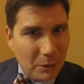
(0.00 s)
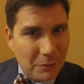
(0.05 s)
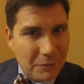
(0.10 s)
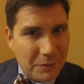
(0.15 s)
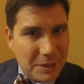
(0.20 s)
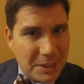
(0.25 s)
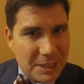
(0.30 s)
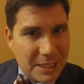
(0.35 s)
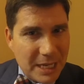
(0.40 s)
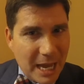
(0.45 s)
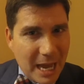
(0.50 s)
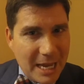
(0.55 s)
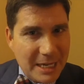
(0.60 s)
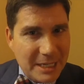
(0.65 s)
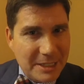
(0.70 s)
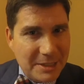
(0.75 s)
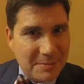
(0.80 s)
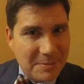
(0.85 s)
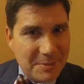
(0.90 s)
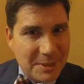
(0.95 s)
of these
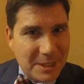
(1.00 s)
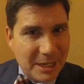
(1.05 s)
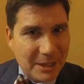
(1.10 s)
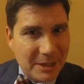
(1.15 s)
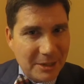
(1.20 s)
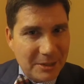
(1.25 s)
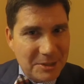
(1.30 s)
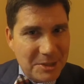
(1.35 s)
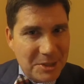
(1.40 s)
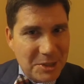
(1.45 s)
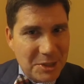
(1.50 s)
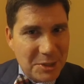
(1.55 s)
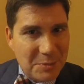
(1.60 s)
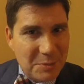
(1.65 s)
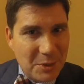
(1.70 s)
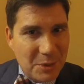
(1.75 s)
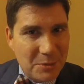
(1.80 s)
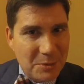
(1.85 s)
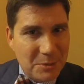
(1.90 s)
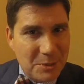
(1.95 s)
items at our
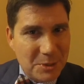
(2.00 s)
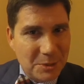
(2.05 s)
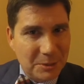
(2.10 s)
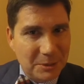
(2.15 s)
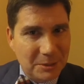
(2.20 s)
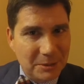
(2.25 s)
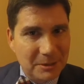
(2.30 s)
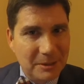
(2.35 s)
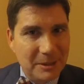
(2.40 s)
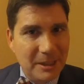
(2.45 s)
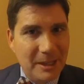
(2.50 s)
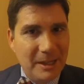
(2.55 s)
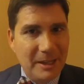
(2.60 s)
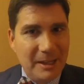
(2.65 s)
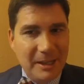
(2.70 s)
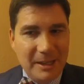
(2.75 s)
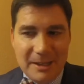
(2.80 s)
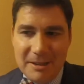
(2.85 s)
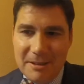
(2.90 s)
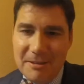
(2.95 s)
disposal,
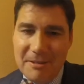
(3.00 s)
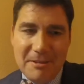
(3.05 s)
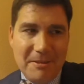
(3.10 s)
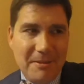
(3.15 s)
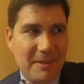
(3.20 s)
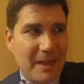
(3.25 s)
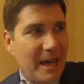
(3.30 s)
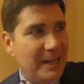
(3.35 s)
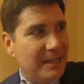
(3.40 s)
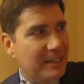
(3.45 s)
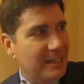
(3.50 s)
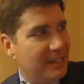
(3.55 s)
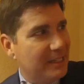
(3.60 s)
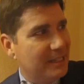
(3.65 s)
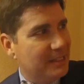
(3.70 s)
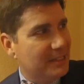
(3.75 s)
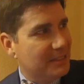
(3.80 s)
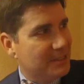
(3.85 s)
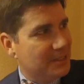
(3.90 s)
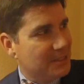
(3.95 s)
that
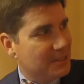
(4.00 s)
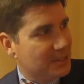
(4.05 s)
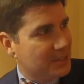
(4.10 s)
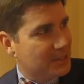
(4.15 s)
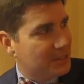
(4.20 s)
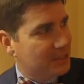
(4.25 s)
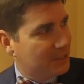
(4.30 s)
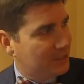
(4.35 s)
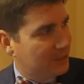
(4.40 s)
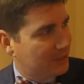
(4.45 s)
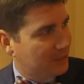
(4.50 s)
is